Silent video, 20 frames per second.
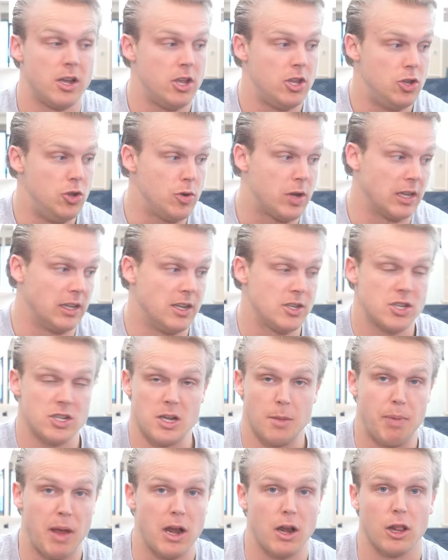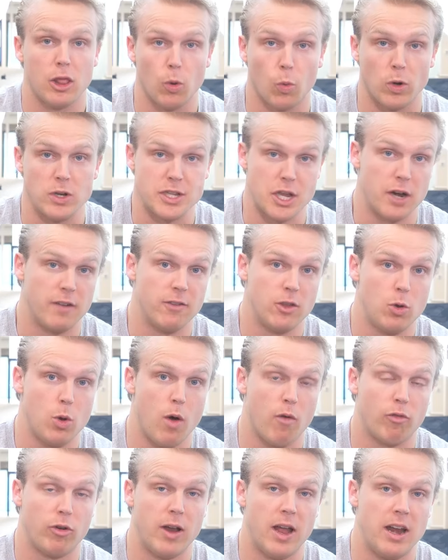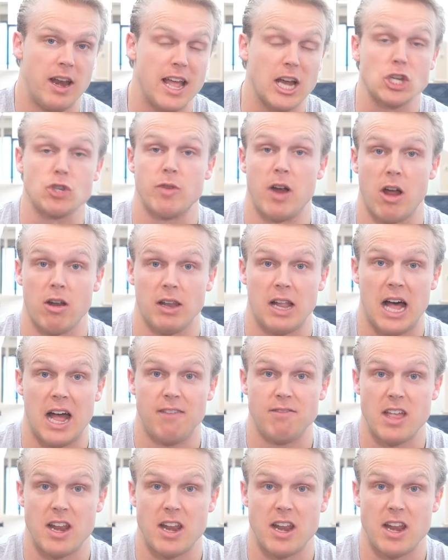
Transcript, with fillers: You can listen to Peyton Thorne's interview over at Next Round Live.